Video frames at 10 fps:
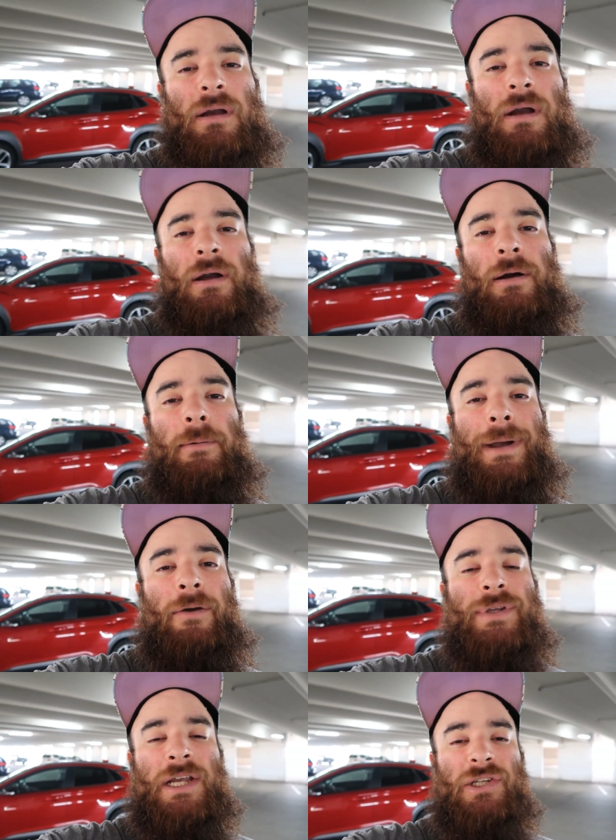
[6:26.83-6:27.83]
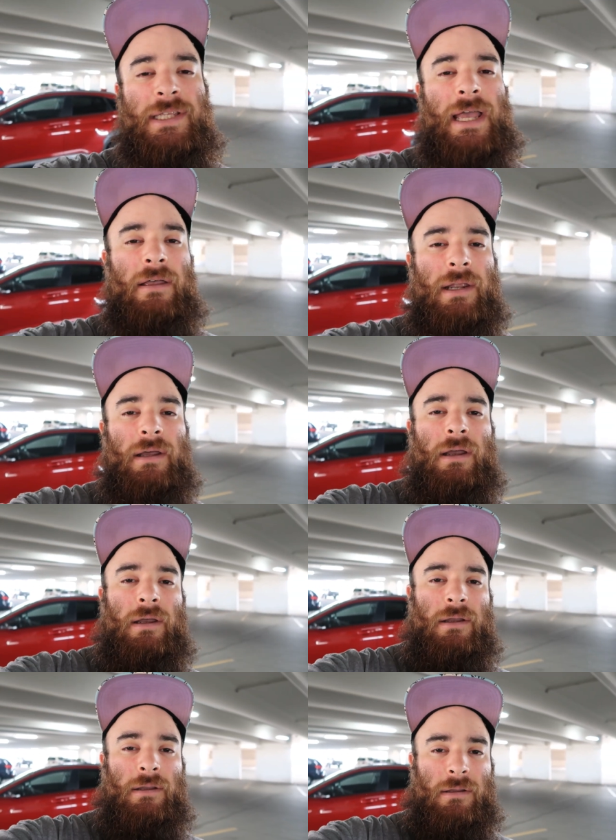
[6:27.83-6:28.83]
Um, I was actually telling
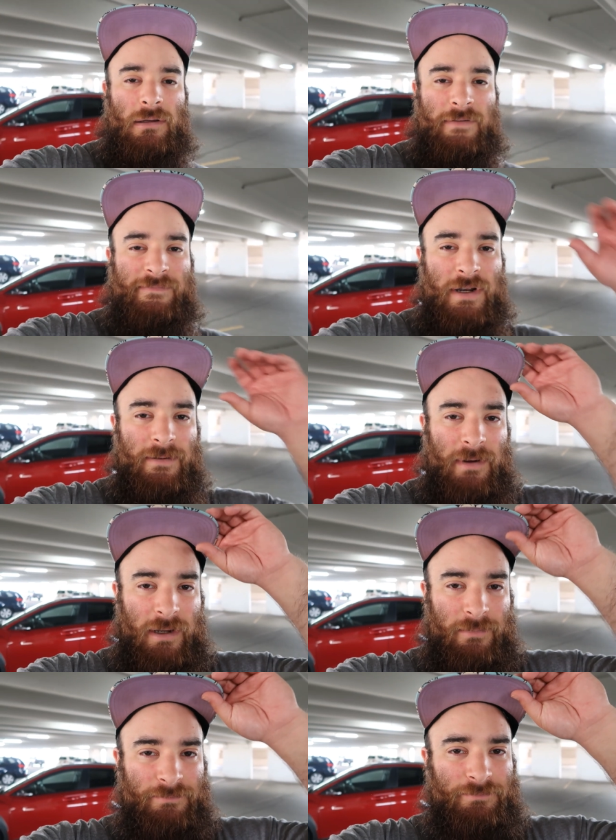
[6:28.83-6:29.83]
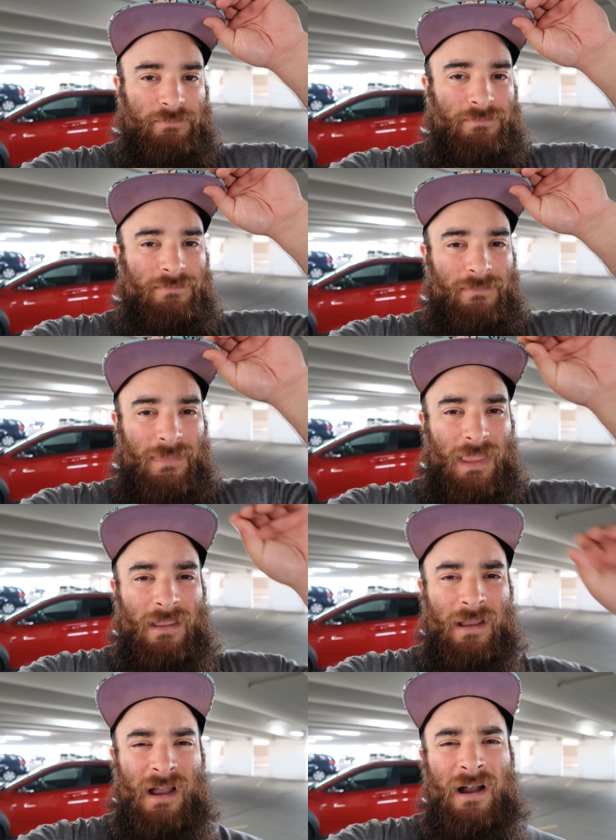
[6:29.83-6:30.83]
a, a friend of mine
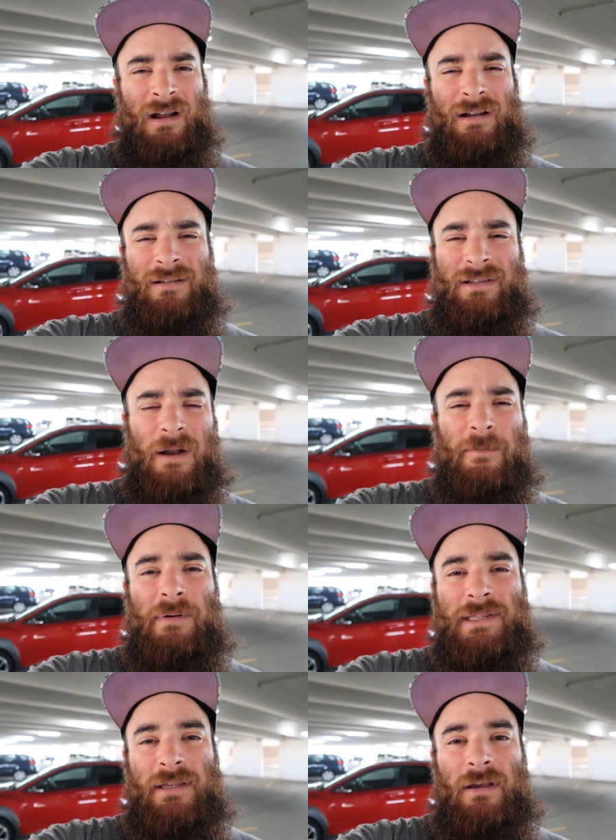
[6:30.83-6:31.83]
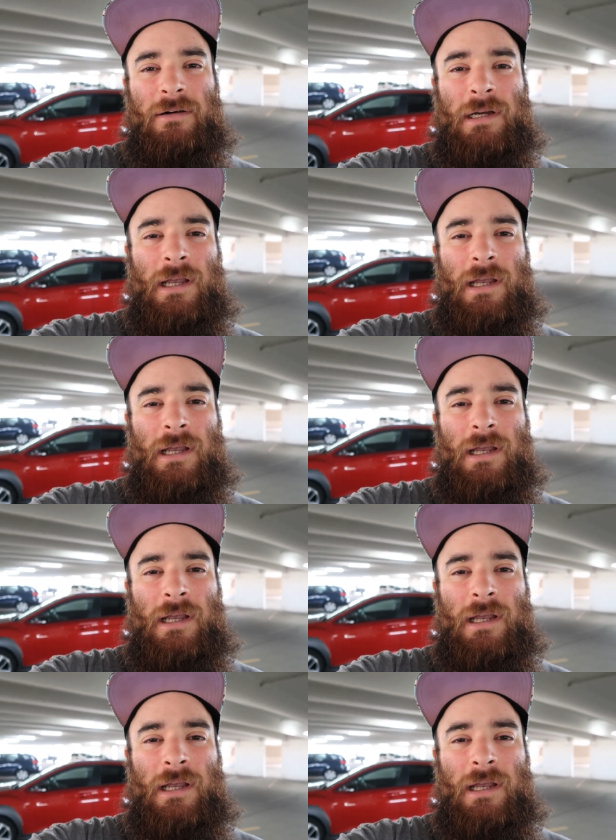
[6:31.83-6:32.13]
uh, a couple months ago,